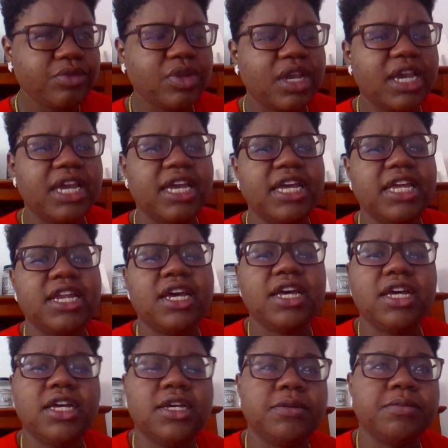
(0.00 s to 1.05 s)

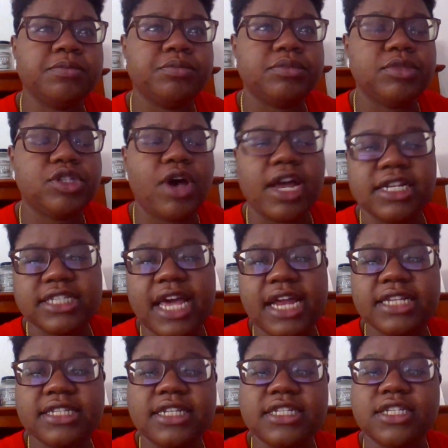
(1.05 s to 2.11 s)
and so I
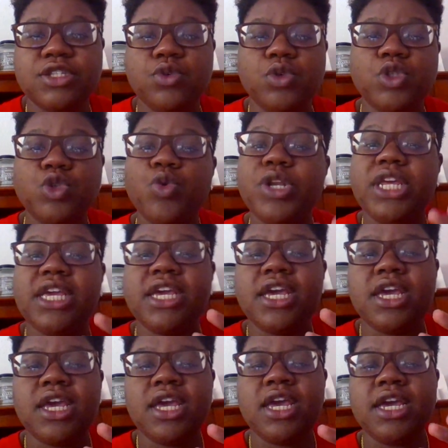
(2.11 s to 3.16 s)
decided to listen to a 20
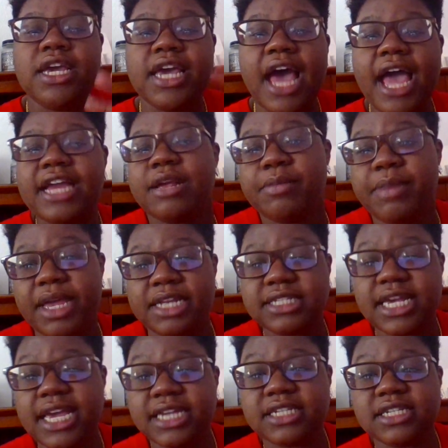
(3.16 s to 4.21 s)
guided
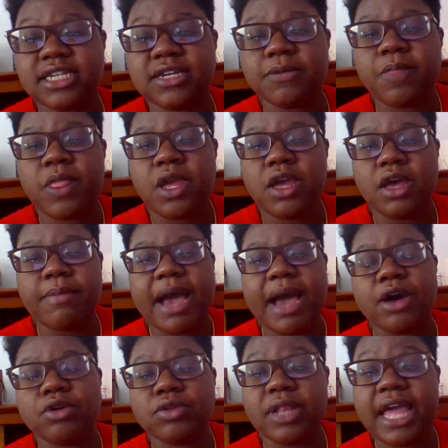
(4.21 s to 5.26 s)
meditation
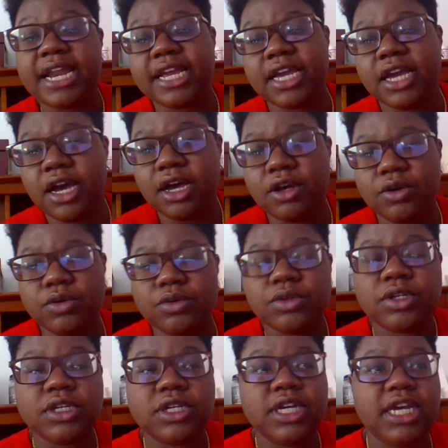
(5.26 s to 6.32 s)
about letting go.
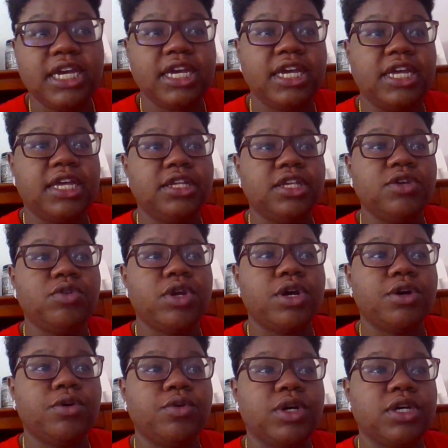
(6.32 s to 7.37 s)

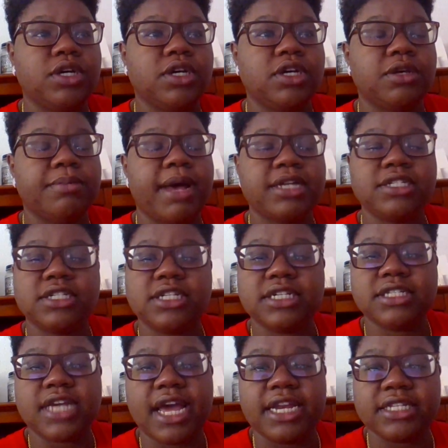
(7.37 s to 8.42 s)
And I just
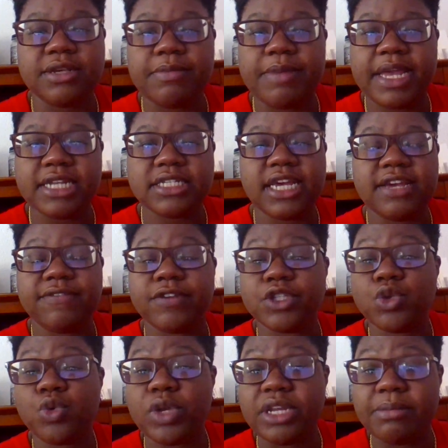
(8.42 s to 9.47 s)
decided to meditate for
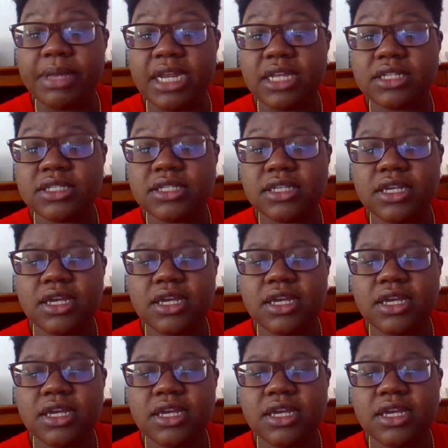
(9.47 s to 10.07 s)
20 minutes.